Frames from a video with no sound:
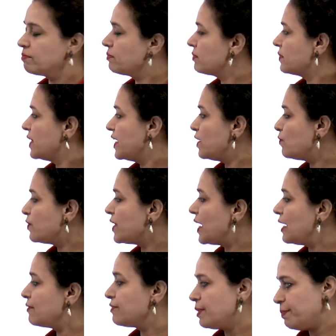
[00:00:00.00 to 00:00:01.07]
Then we
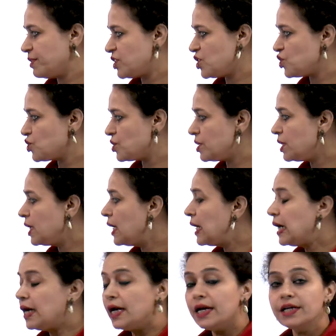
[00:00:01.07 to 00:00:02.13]
have repetition.
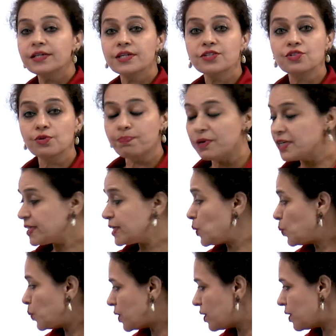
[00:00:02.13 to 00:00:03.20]
It is repeating
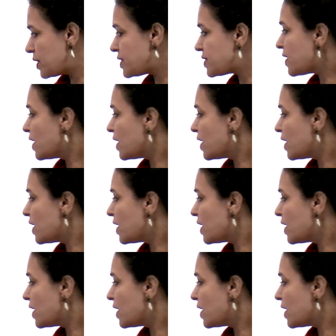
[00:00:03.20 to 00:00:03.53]
words,